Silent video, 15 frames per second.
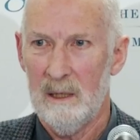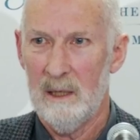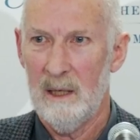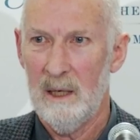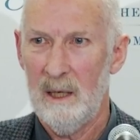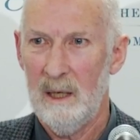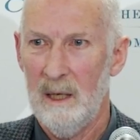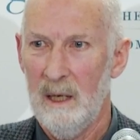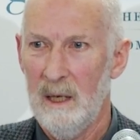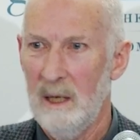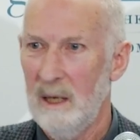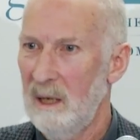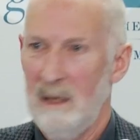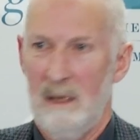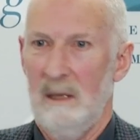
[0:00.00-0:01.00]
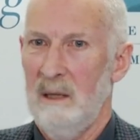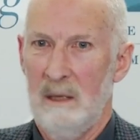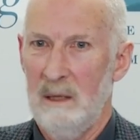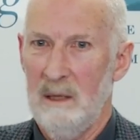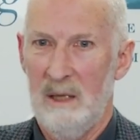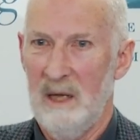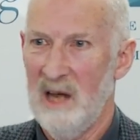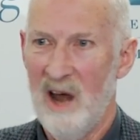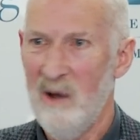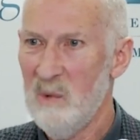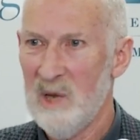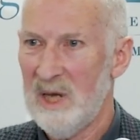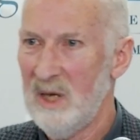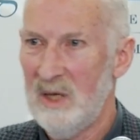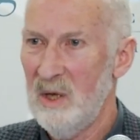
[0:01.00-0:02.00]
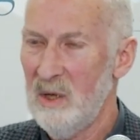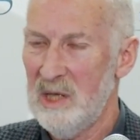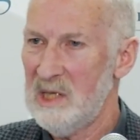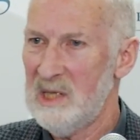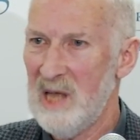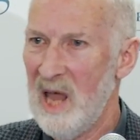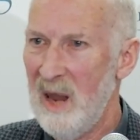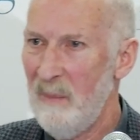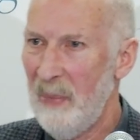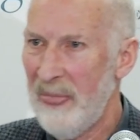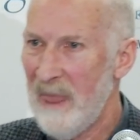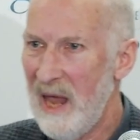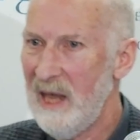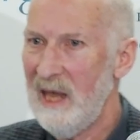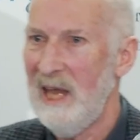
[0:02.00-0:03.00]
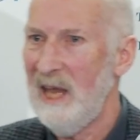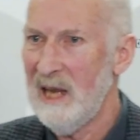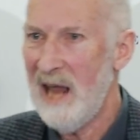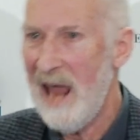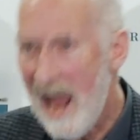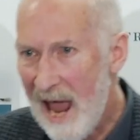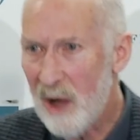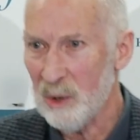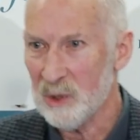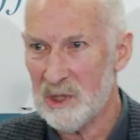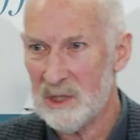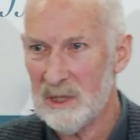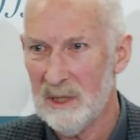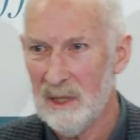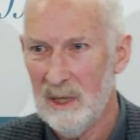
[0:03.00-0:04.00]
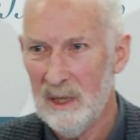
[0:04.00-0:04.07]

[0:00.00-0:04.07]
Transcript: Okay? The government could do the same thing in house.